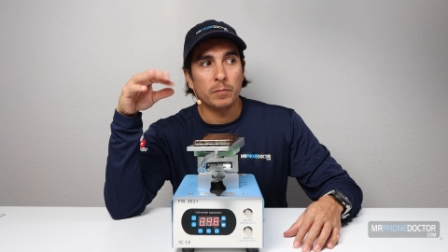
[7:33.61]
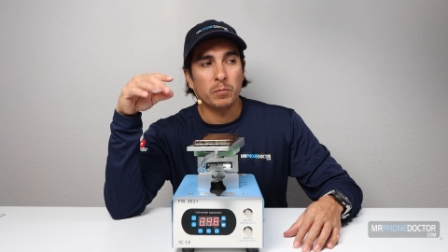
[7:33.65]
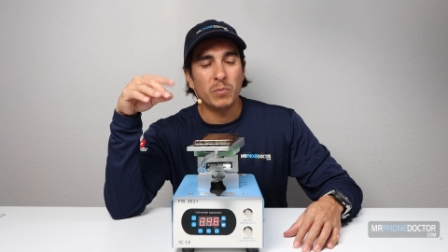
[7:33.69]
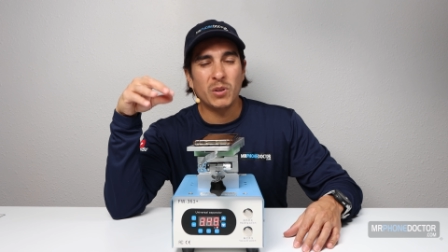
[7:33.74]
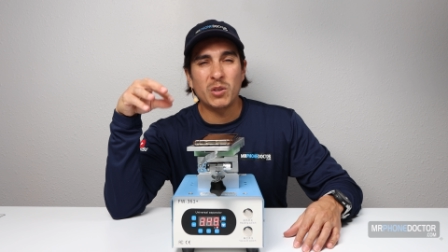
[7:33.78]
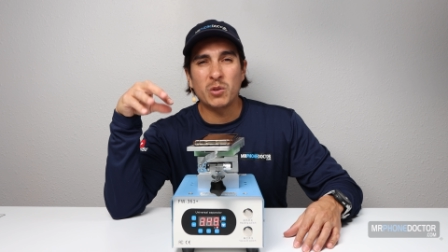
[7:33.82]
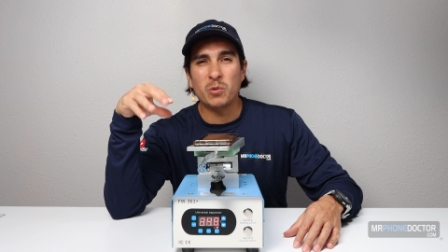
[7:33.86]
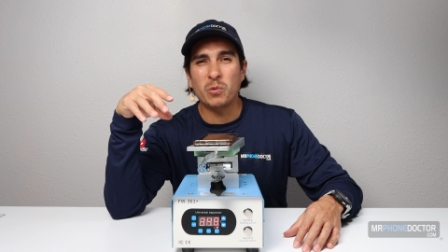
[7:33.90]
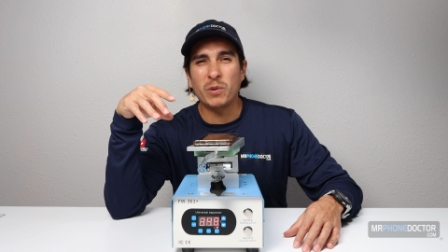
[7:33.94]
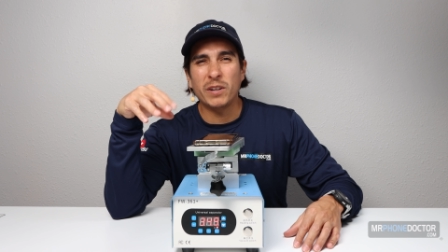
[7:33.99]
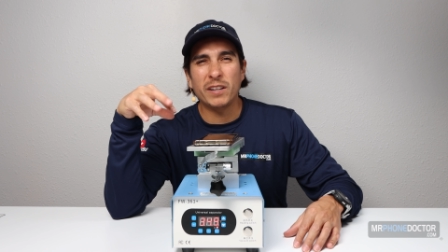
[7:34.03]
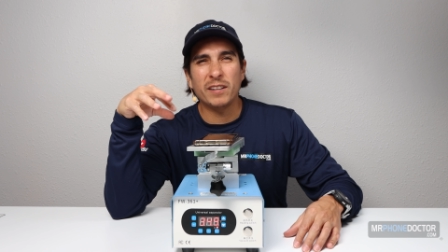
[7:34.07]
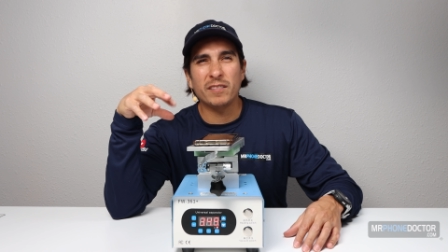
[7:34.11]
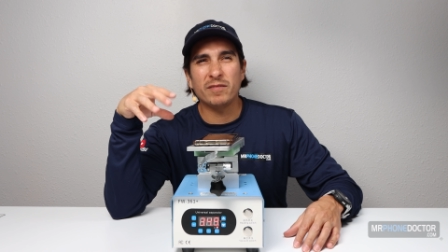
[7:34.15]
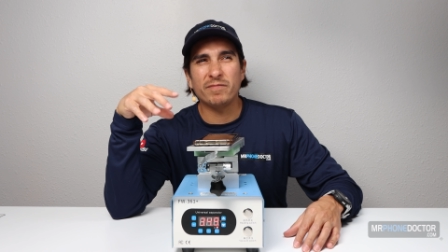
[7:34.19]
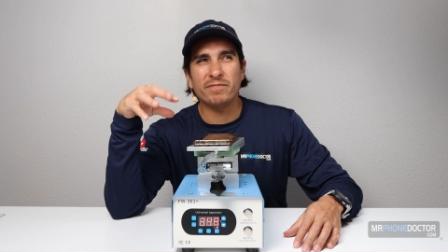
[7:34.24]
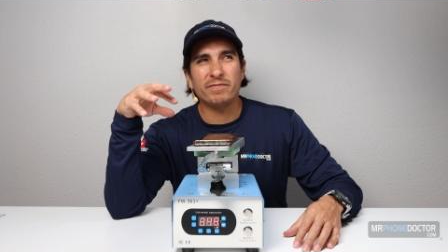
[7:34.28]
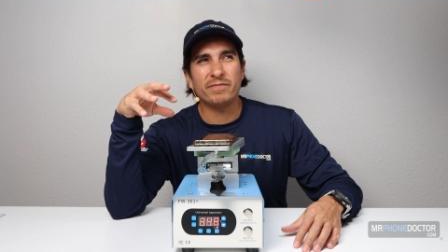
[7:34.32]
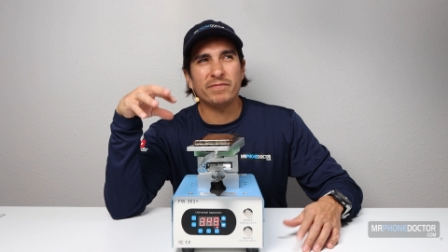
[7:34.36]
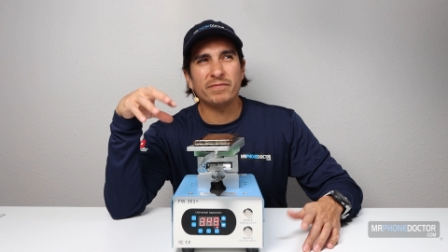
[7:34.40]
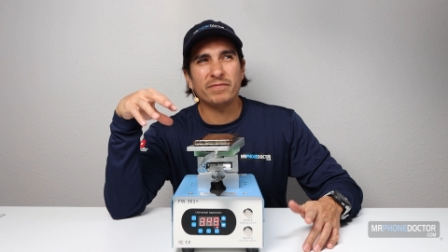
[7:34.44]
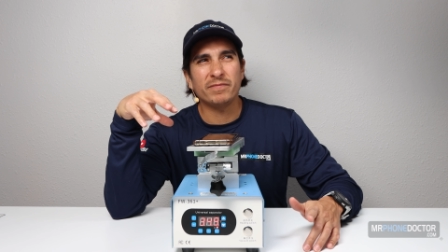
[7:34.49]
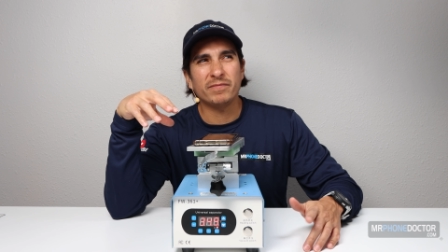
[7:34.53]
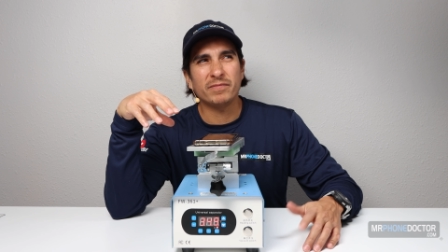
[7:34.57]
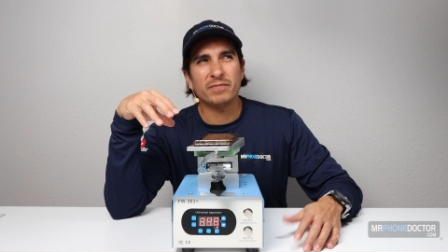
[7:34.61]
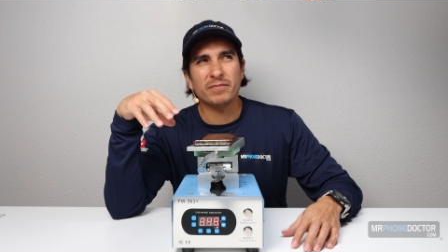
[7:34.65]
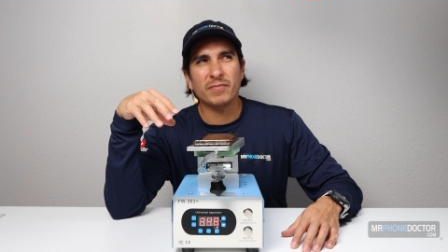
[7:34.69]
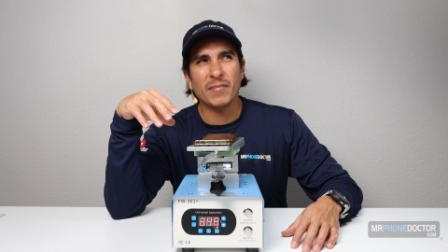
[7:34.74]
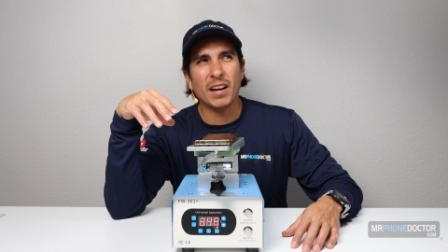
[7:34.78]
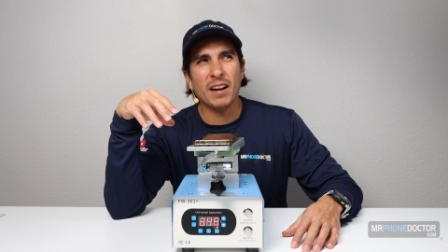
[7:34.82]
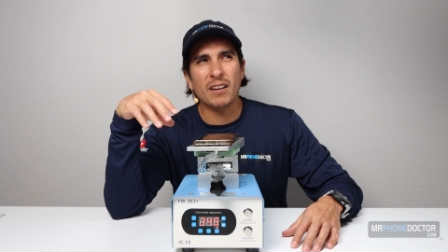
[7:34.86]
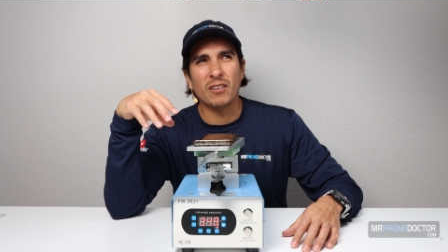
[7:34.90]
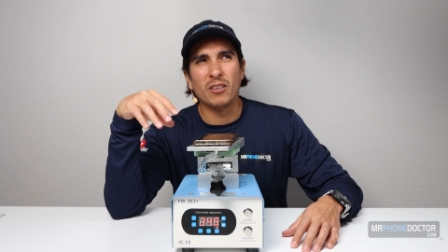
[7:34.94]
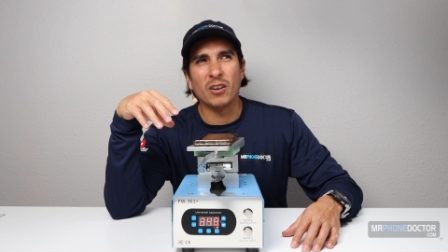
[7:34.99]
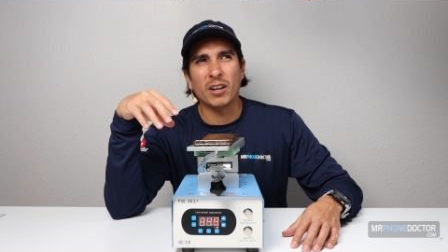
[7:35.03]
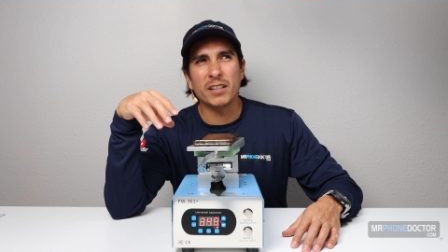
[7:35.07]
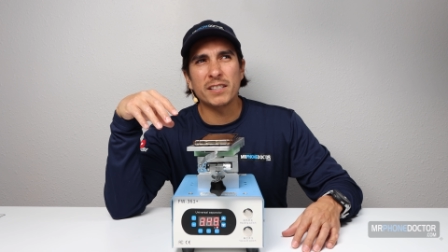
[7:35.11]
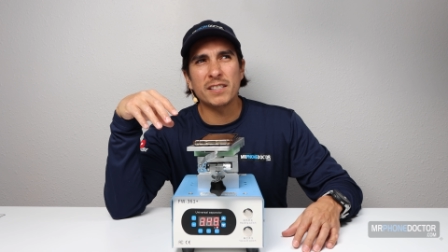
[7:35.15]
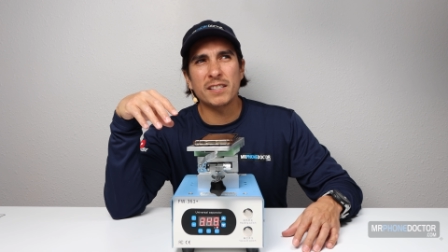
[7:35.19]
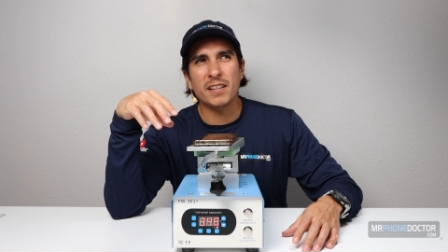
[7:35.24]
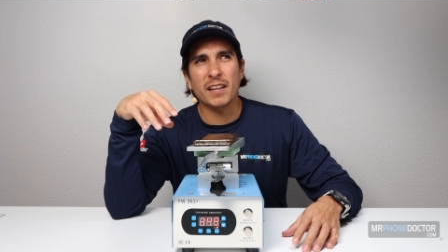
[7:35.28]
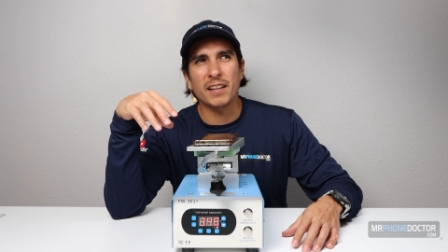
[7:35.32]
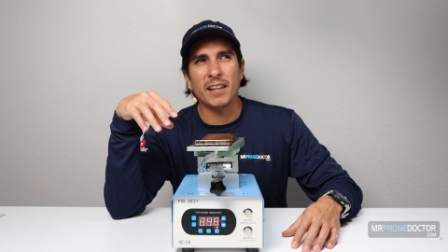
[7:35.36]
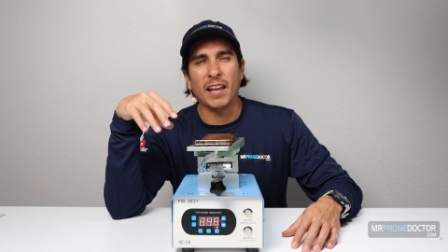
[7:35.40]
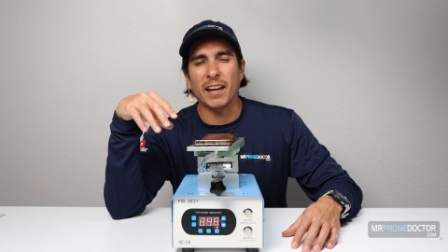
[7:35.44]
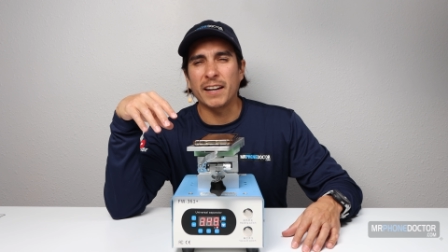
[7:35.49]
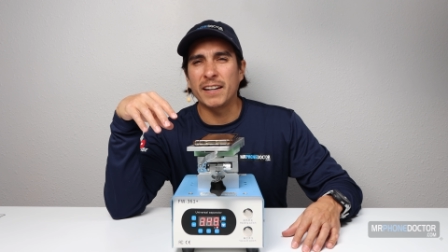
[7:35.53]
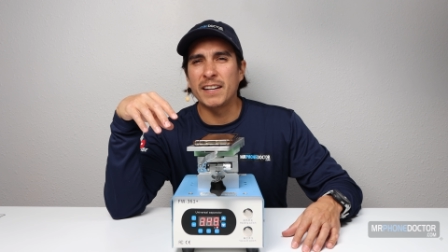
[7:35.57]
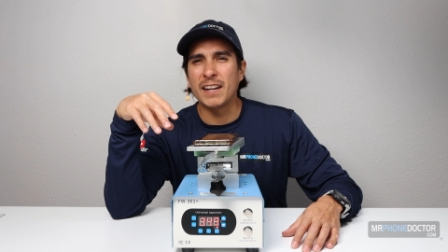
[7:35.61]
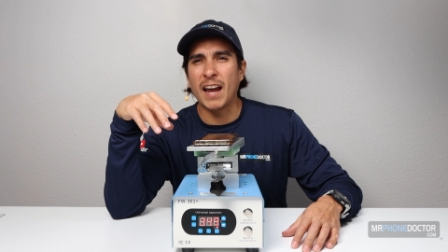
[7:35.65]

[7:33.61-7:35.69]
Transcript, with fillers: between I don't know, I'd say like